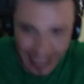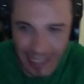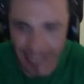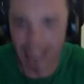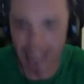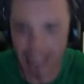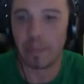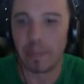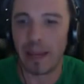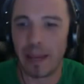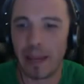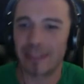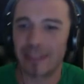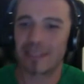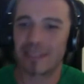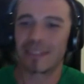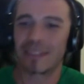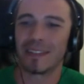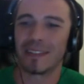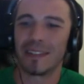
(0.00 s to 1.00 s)

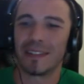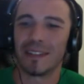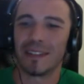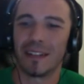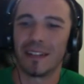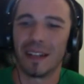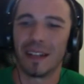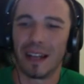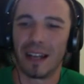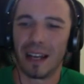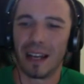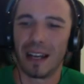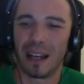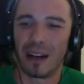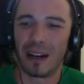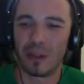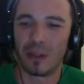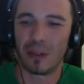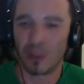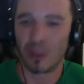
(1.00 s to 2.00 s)
events on the
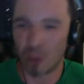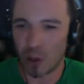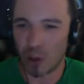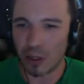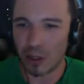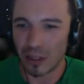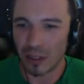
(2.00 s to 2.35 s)
world,